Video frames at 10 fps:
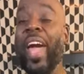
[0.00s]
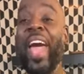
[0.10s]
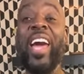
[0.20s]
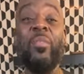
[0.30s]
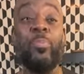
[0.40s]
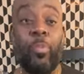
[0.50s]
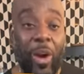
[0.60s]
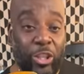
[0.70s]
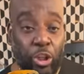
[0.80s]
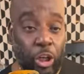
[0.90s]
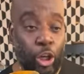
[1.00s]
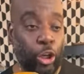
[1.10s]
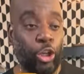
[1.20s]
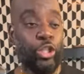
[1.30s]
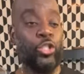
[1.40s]
And pressure
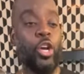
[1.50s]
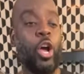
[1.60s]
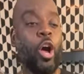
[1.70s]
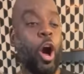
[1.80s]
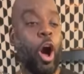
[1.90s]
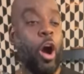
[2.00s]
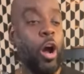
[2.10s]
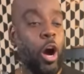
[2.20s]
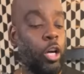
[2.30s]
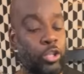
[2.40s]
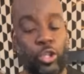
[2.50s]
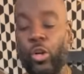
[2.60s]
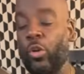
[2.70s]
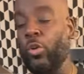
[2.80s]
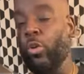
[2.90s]
cookers are
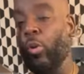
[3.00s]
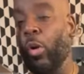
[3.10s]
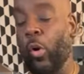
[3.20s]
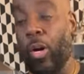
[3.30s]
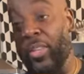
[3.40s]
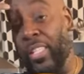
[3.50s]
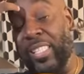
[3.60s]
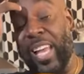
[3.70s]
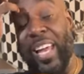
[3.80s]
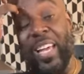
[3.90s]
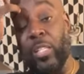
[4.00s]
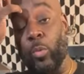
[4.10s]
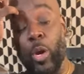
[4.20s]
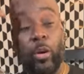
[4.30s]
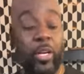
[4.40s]
also on the site as
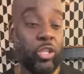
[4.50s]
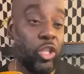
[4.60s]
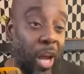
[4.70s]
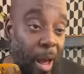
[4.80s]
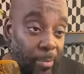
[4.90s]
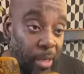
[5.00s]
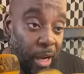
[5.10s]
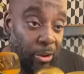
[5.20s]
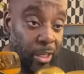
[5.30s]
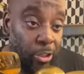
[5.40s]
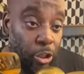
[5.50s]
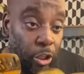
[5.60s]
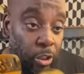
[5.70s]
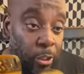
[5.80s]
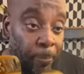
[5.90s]
well. It's
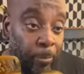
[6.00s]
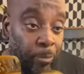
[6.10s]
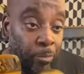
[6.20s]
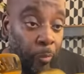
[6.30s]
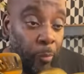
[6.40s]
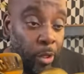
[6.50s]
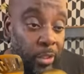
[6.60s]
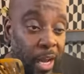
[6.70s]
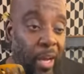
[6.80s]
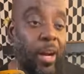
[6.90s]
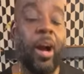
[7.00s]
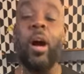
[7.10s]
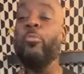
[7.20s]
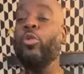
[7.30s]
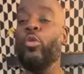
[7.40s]

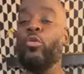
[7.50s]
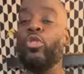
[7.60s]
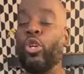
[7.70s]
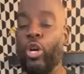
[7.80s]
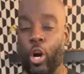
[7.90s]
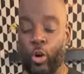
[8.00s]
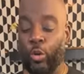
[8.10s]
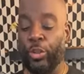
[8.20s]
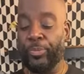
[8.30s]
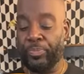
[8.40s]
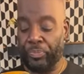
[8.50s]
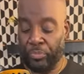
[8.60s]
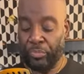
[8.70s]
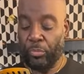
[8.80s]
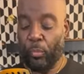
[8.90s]
shopdariuscooks.com. Use the code
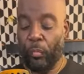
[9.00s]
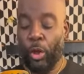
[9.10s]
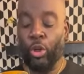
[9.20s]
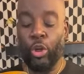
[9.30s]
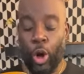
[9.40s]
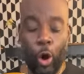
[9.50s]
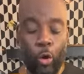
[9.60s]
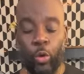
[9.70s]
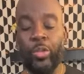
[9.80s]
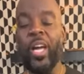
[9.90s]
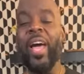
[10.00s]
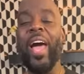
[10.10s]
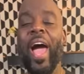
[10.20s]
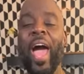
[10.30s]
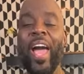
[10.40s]
GOLD
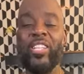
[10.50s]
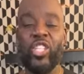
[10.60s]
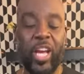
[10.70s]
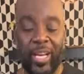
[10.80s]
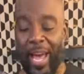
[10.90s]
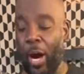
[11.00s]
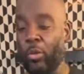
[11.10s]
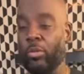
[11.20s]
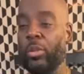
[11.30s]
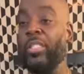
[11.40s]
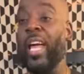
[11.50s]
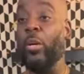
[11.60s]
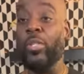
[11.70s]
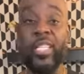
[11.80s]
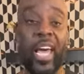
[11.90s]
at checkout.
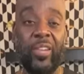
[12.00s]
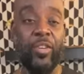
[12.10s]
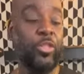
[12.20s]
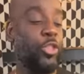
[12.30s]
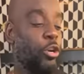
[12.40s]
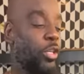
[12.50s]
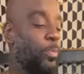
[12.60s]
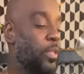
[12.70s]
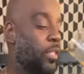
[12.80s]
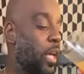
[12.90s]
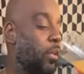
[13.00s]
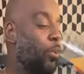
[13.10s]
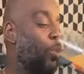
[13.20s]
That'll save you 30%.